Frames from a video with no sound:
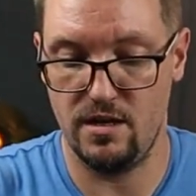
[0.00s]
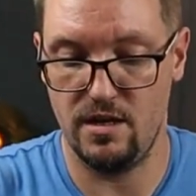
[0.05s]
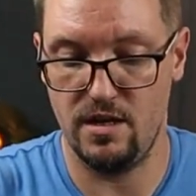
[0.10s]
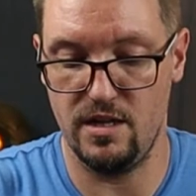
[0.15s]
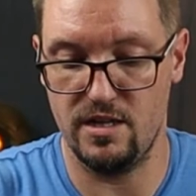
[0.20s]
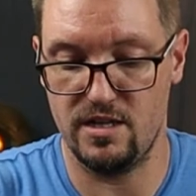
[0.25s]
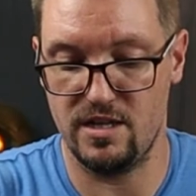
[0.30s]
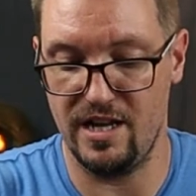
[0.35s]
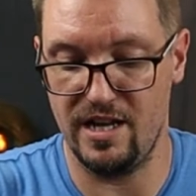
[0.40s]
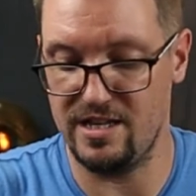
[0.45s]

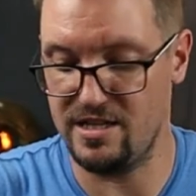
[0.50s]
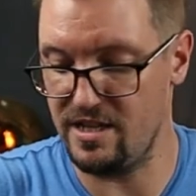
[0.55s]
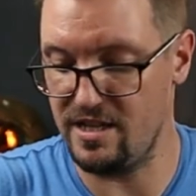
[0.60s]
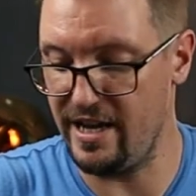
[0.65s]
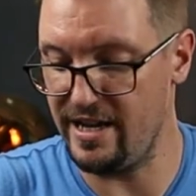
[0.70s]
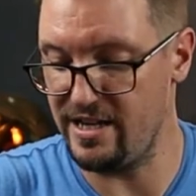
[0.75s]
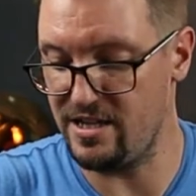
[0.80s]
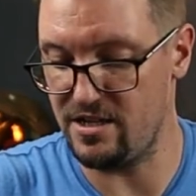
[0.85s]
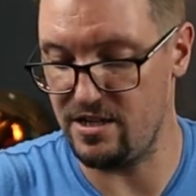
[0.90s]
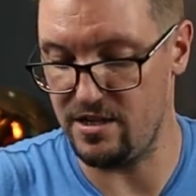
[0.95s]
it's
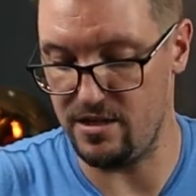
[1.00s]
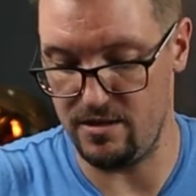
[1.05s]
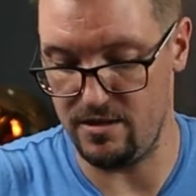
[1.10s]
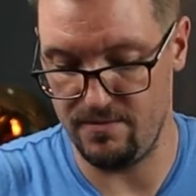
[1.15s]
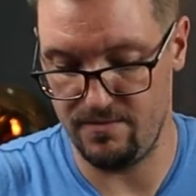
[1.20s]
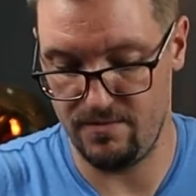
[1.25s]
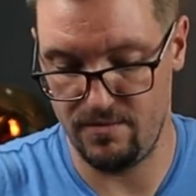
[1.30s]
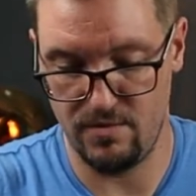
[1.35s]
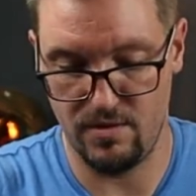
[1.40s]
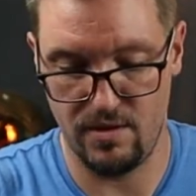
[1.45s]
nice
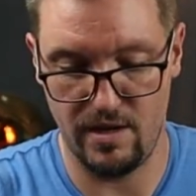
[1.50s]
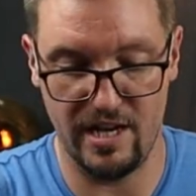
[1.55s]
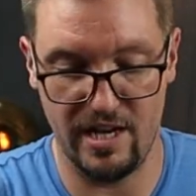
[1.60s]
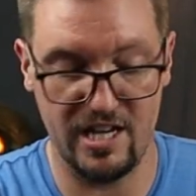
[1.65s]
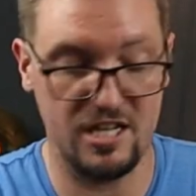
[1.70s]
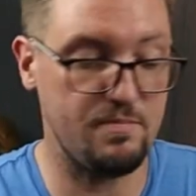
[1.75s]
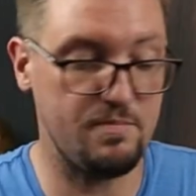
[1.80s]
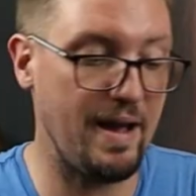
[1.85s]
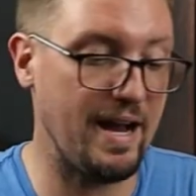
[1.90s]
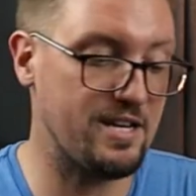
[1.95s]
to
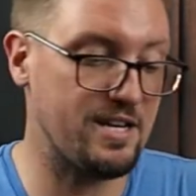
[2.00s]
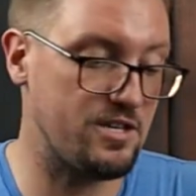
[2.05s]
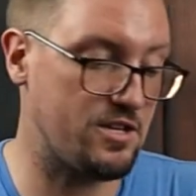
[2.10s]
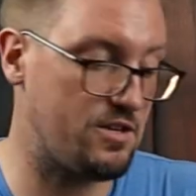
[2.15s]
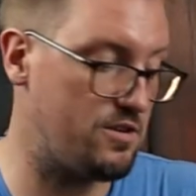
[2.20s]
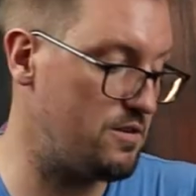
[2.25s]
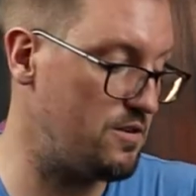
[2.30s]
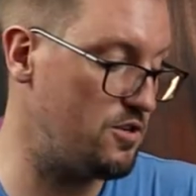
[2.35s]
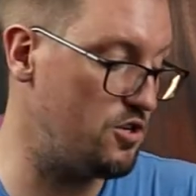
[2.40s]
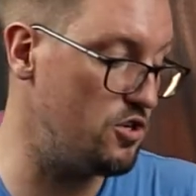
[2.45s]
expect
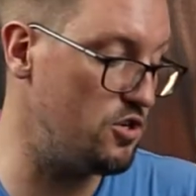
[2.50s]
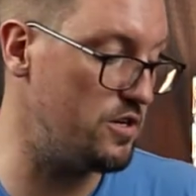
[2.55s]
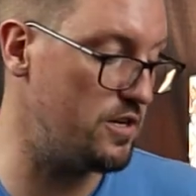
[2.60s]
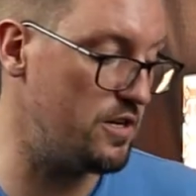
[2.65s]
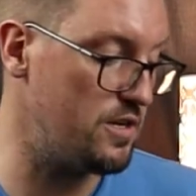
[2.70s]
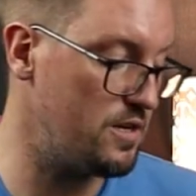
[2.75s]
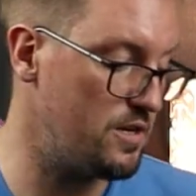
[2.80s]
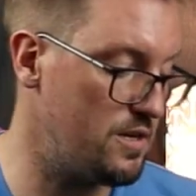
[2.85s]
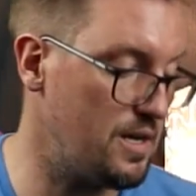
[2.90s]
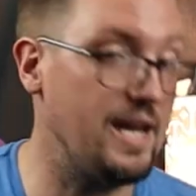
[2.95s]

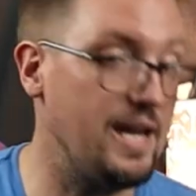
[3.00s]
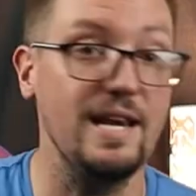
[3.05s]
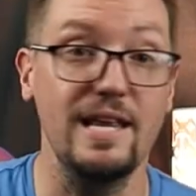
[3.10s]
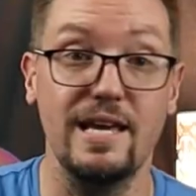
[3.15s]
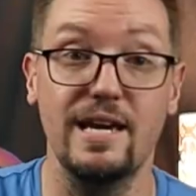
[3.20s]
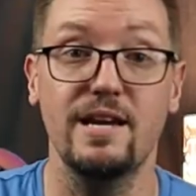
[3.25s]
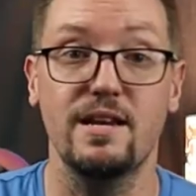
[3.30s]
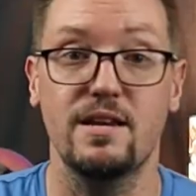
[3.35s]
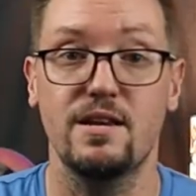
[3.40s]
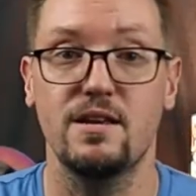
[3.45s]
good and
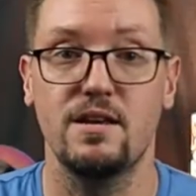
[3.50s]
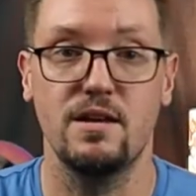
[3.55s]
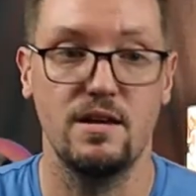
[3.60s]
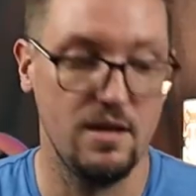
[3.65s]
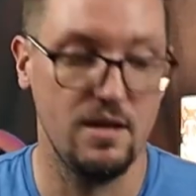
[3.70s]
get